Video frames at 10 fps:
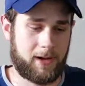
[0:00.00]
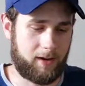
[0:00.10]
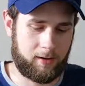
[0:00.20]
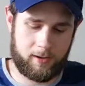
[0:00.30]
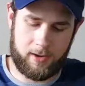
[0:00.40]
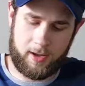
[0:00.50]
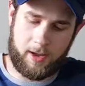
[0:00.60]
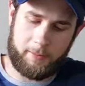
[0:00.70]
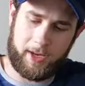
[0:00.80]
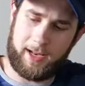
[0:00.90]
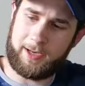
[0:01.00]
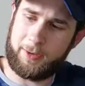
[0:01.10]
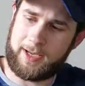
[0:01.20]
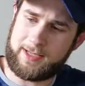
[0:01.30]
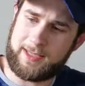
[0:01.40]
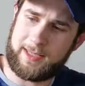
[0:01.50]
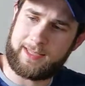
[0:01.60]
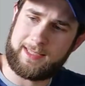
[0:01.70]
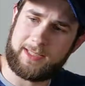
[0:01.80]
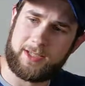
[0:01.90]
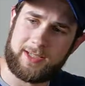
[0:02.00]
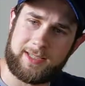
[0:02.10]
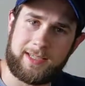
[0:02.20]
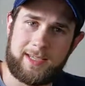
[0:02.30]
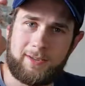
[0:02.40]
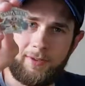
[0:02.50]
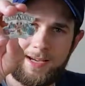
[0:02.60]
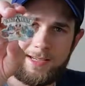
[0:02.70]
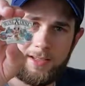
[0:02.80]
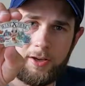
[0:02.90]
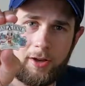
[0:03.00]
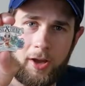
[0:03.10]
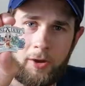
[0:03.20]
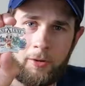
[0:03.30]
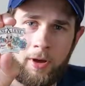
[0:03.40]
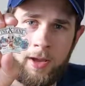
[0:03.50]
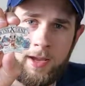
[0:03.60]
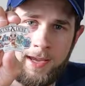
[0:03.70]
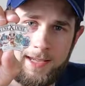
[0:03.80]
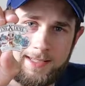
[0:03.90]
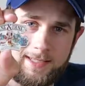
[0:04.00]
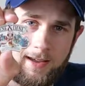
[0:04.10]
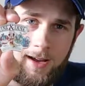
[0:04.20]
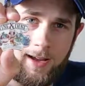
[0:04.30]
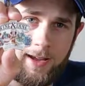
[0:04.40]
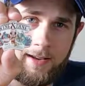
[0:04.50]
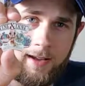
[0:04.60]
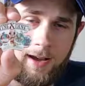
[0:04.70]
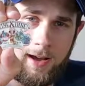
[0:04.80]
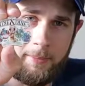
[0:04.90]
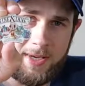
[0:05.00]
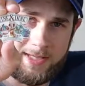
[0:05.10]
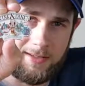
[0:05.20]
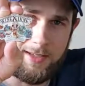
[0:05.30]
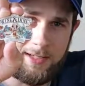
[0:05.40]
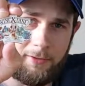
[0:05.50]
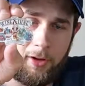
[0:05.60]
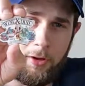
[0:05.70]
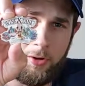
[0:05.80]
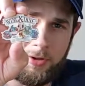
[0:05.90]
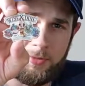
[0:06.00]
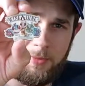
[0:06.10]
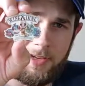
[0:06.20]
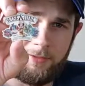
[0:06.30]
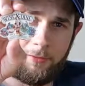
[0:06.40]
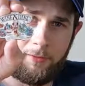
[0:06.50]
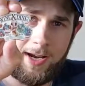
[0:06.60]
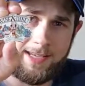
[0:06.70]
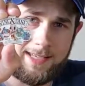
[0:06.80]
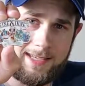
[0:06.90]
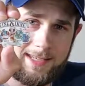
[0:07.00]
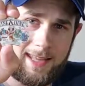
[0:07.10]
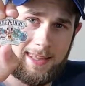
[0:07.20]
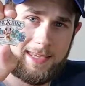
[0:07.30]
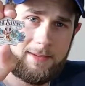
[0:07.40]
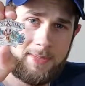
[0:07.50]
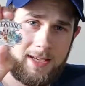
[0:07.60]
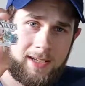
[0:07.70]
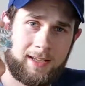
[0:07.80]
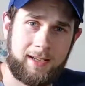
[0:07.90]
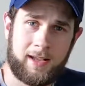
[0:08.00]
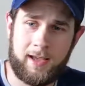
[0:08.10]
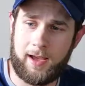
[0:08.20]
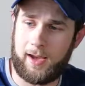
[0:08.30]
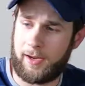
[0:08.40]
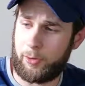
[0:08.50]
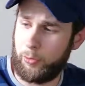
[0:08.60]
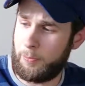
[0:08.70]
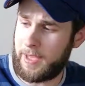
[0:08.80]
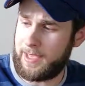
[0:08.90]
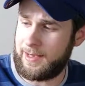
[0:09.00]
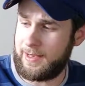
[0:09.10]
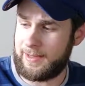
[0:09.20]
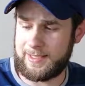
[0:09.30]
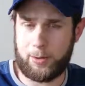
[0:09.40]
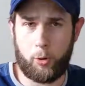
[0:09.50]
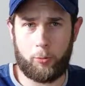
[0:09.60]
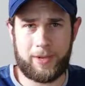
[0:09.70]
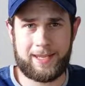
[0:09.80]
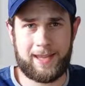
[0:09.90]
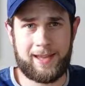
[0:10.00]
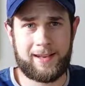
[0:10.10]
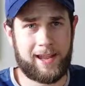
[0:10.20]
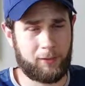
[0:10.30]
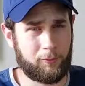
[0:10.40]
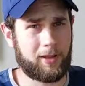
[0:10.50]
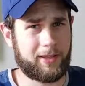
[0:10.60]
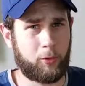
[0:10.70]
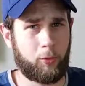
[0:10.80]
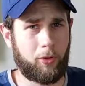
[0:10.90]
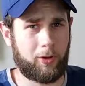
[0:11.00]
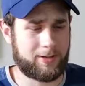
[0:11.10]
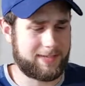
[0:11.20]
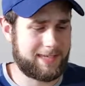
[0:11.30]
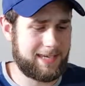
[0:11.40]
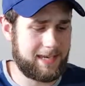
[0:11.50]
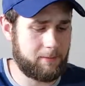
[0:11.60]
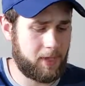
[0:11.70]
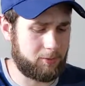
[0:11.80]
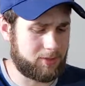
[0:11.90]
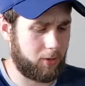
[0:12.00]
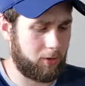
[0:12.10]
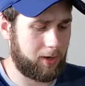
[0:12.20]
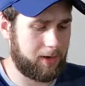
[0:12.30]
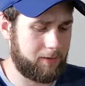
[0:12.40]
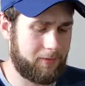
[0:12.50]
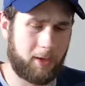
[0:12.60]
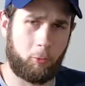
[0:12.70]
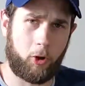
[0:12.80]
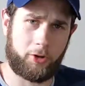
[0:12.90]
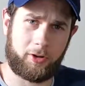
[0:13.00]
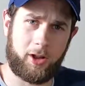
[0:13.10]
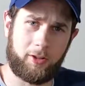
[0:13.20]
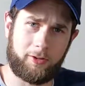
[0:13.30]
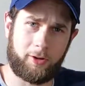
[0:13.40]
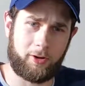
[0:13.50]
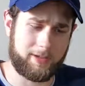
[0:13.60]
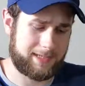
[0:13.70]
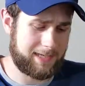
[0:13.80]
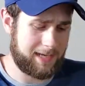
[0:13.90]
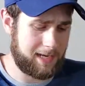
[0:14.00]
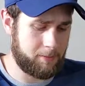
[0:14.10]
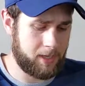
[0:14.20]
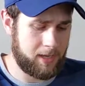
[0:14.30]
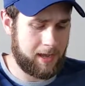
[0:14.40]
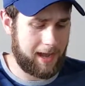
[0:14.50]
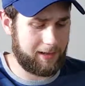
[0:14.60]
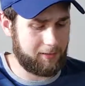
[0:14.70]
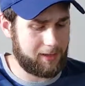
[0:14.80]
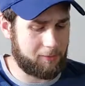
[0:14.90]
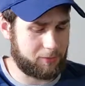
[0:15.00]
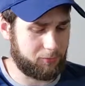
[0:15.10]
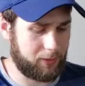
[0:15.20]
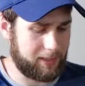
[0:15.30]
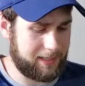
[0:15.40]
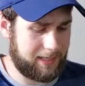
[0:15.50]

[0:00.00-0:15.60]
But anyways, this is just the race logo. It's got basically different logos from the different races and the themes in it. Cool pin. This whole weekend had a really cool art scheme. It was all kind of a watercolored art scheme, and I thought that was really neat.